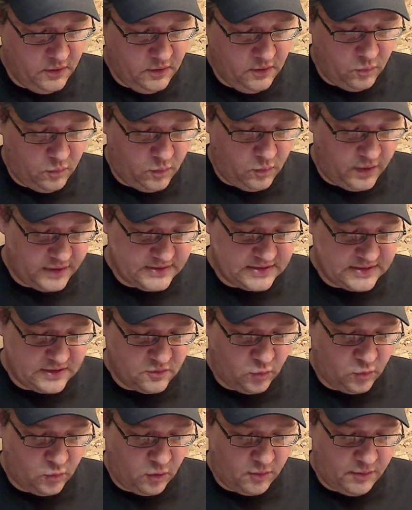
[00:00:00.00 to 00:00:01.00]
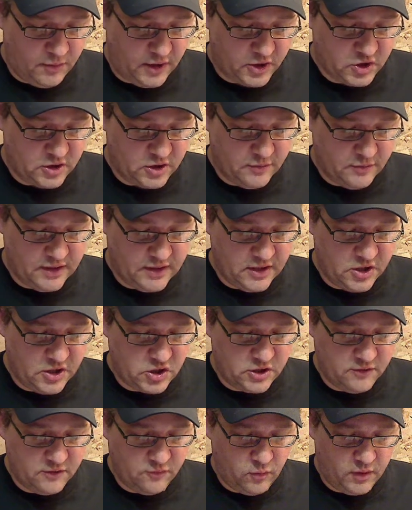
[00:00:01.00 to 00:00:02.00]
One says Warboss should have been
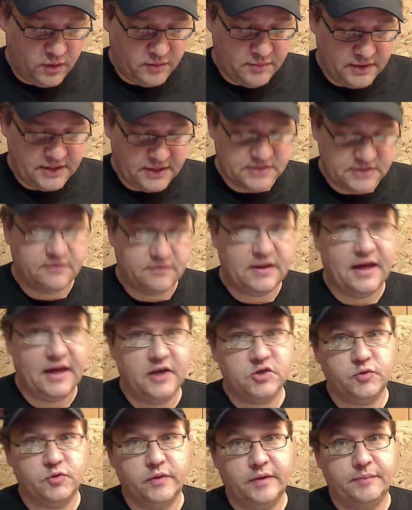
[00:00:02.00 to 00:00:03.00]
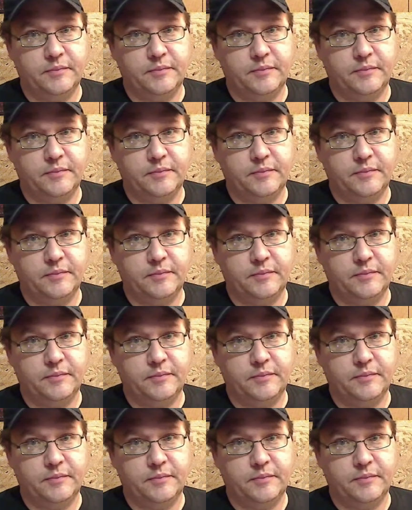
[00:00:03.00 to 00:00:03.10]
initiative 1 because of Lash Whip.